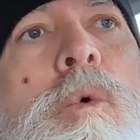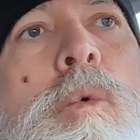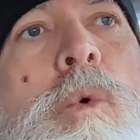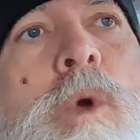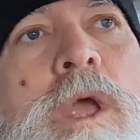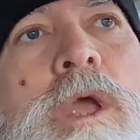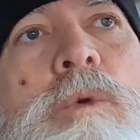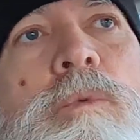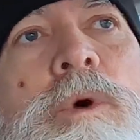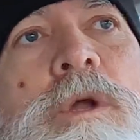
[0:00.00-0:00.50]

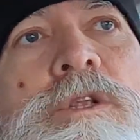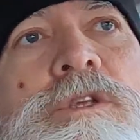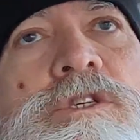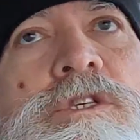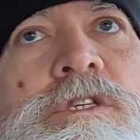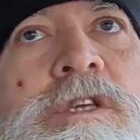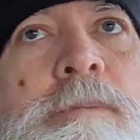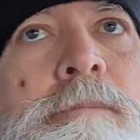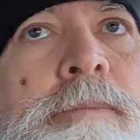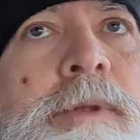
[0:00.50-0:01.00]
we would
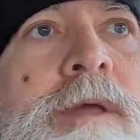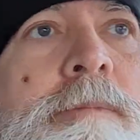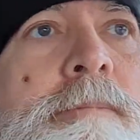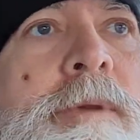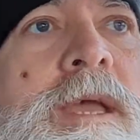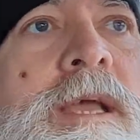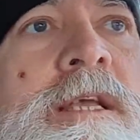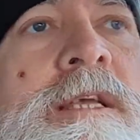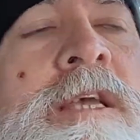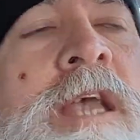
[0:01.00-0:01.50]
simply
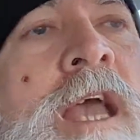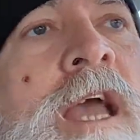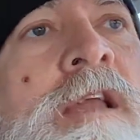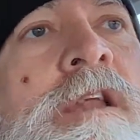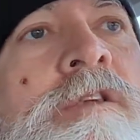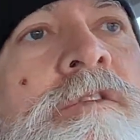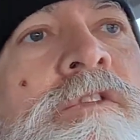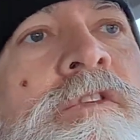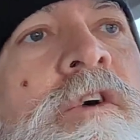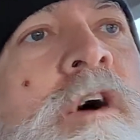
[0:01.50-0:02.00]
be
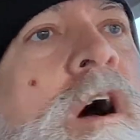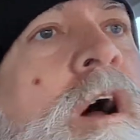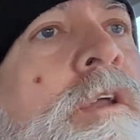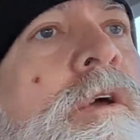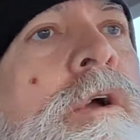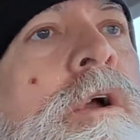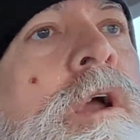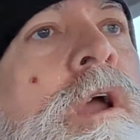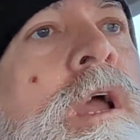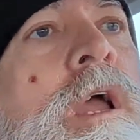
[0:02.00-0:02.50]
cannon
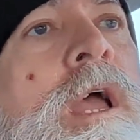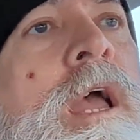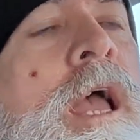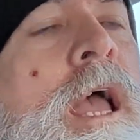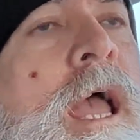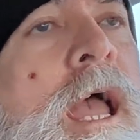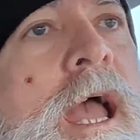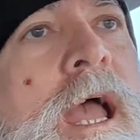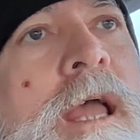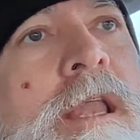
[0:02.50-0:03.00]
fodder
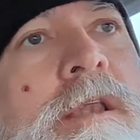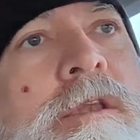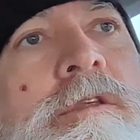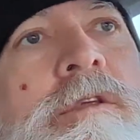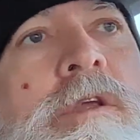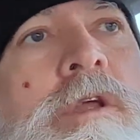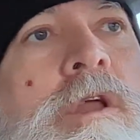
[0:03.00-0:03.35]
and,